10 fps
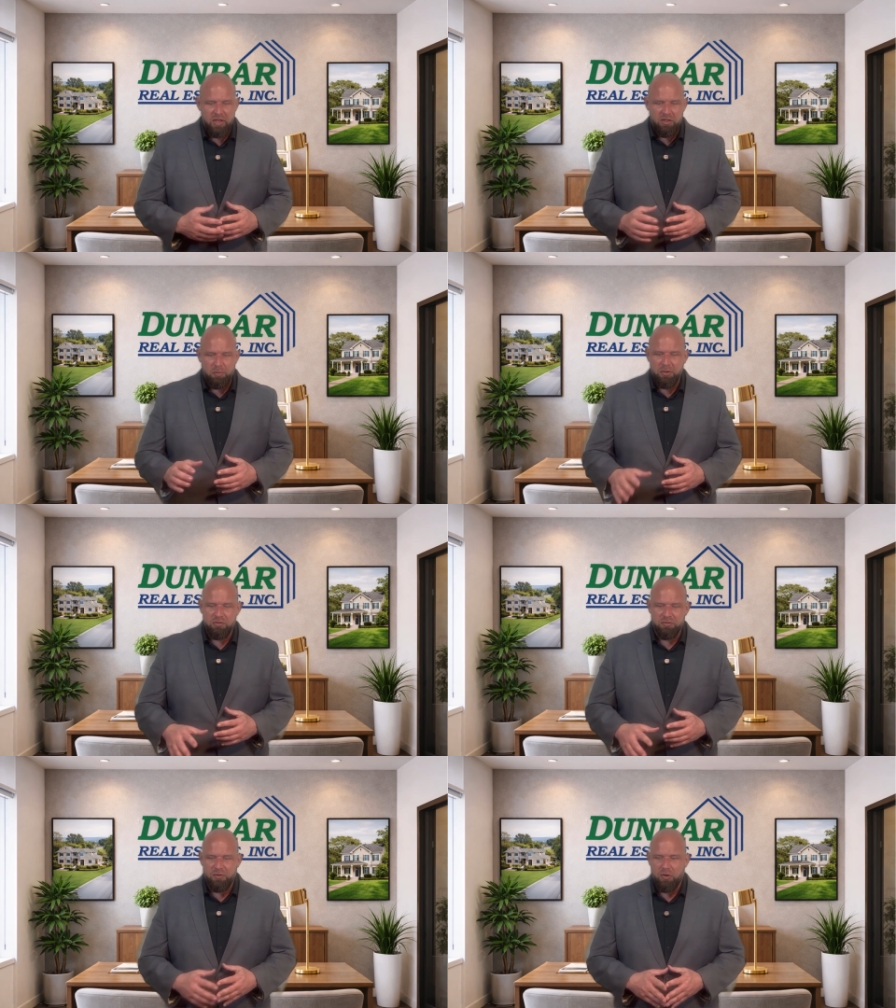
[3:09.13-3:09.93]
You
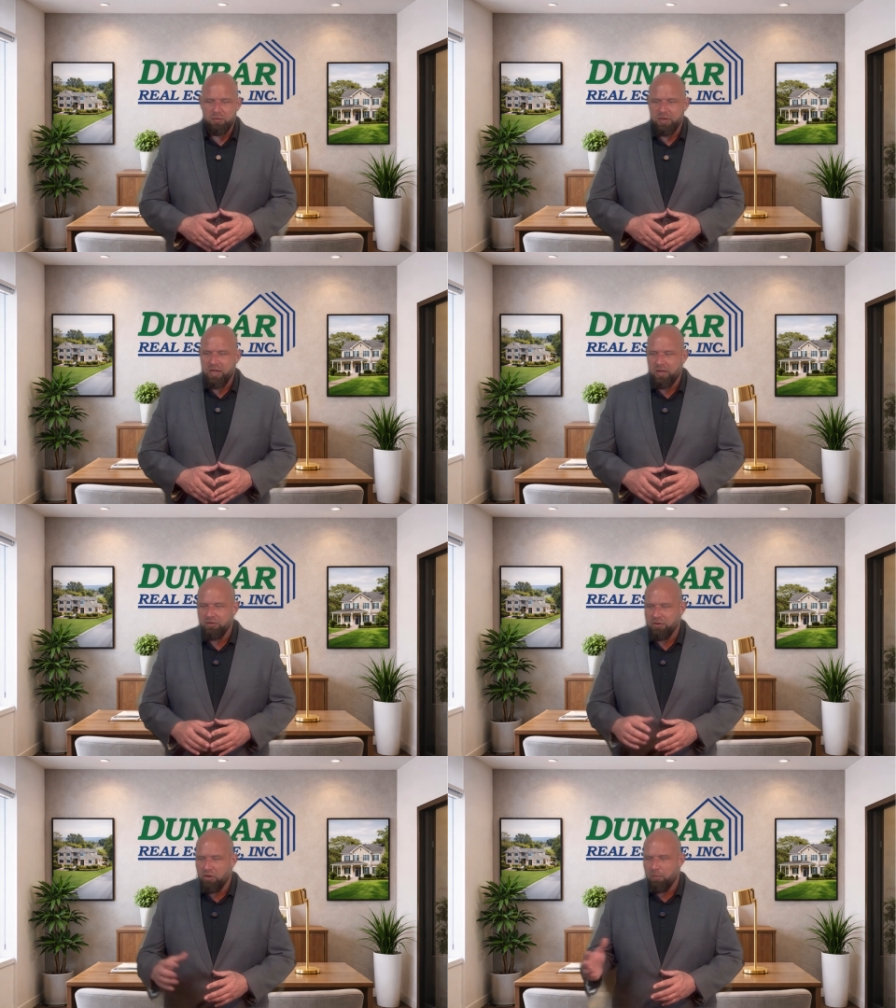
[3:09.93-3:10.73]
put your phone
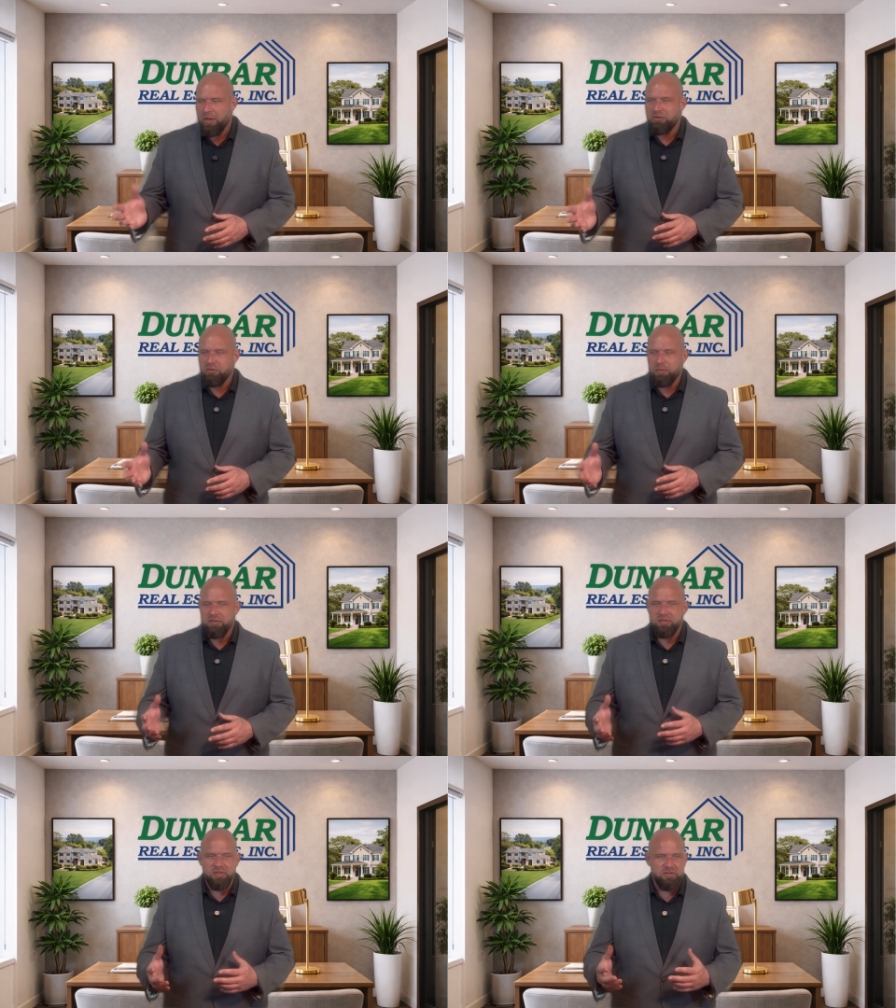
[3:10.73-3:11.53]
down, you go about your
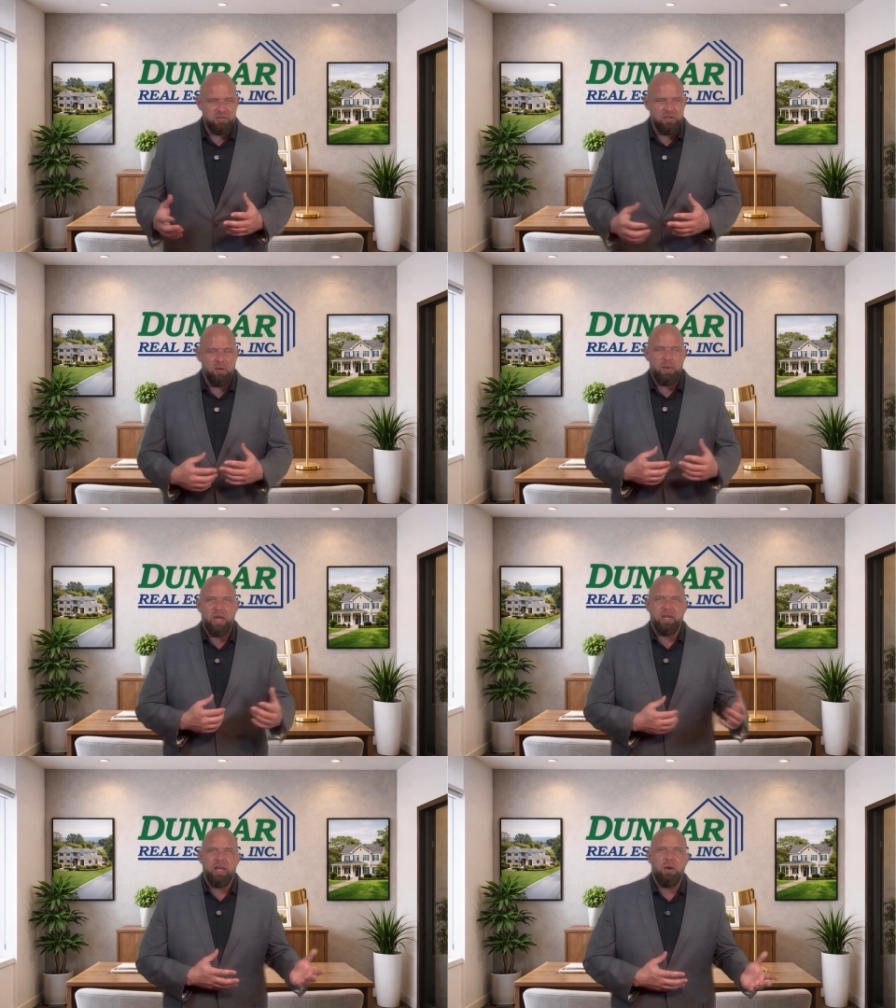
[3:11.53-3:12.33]
business, you come
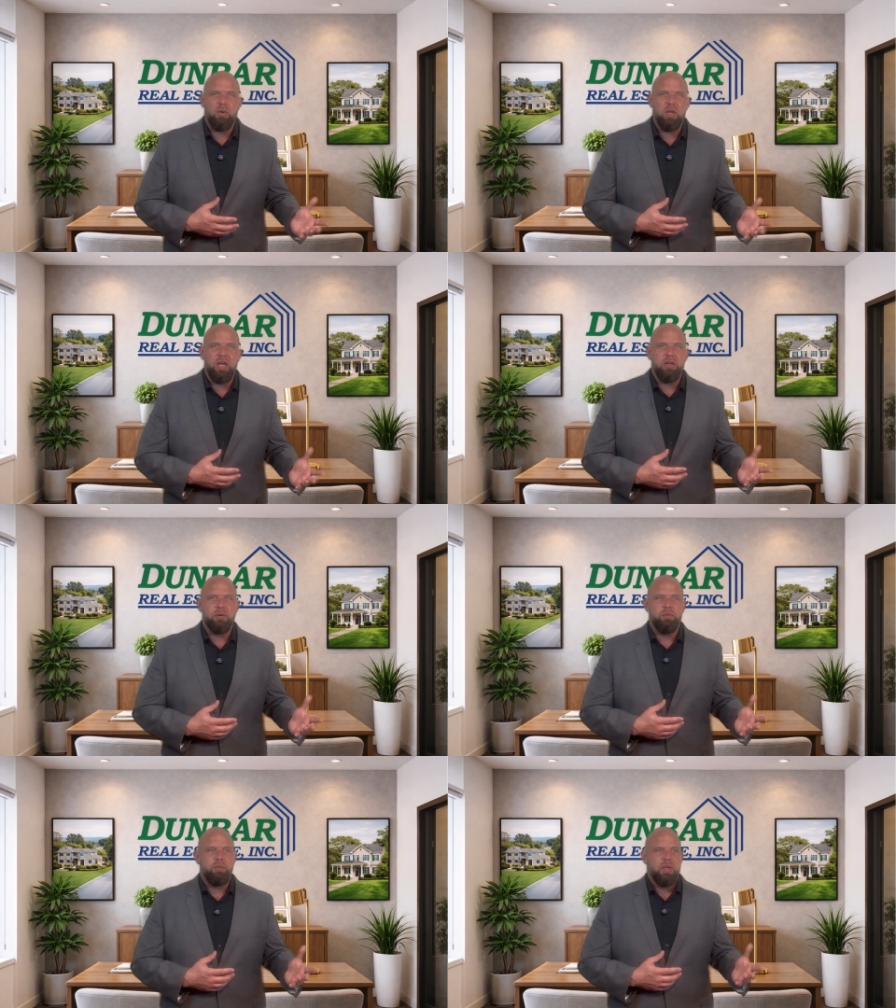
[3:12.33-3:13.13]
back an hour
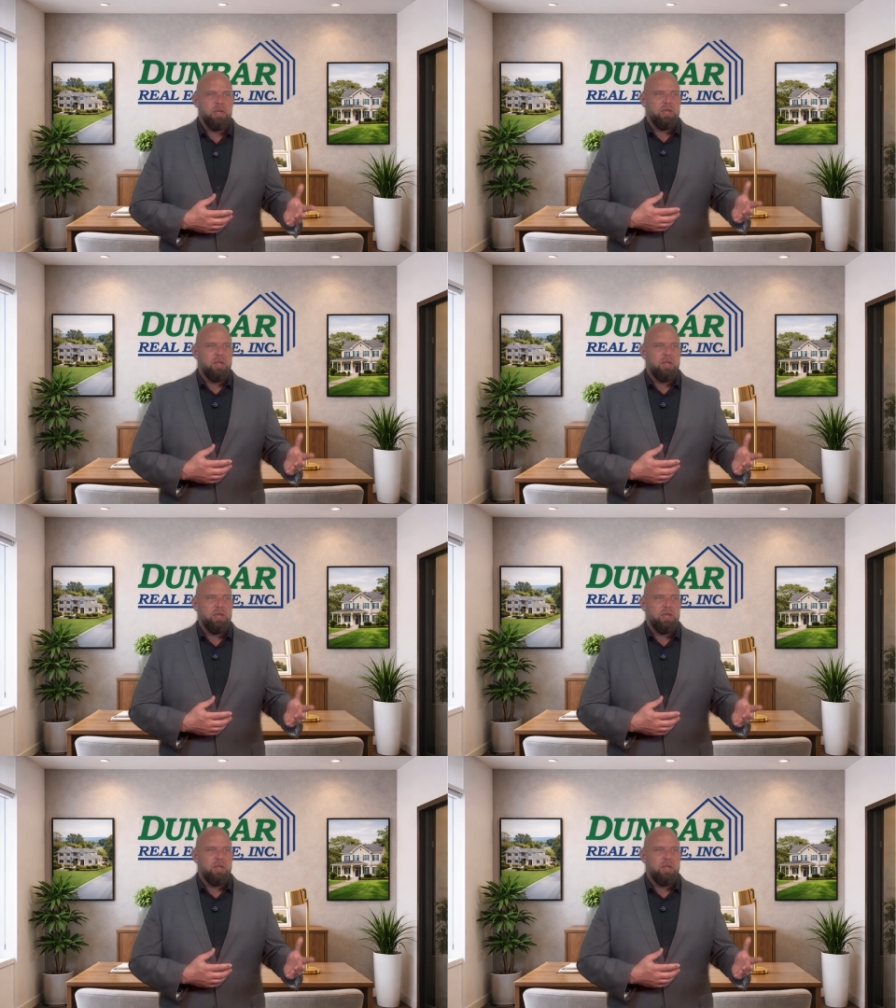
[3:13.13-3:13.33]
later,